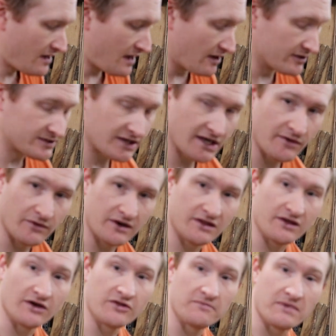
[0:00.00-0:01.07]
And I'll tell you one of
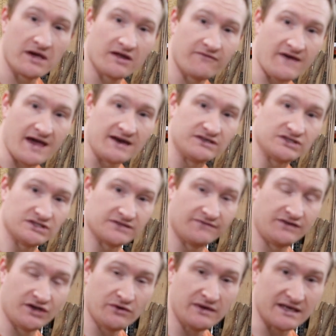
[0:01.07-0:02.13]
the other big advantages
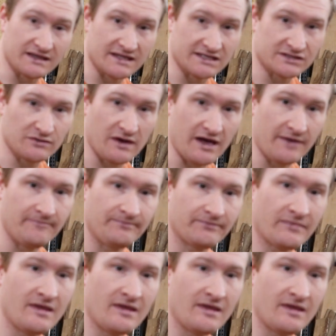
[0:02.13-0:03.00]
of doing it this way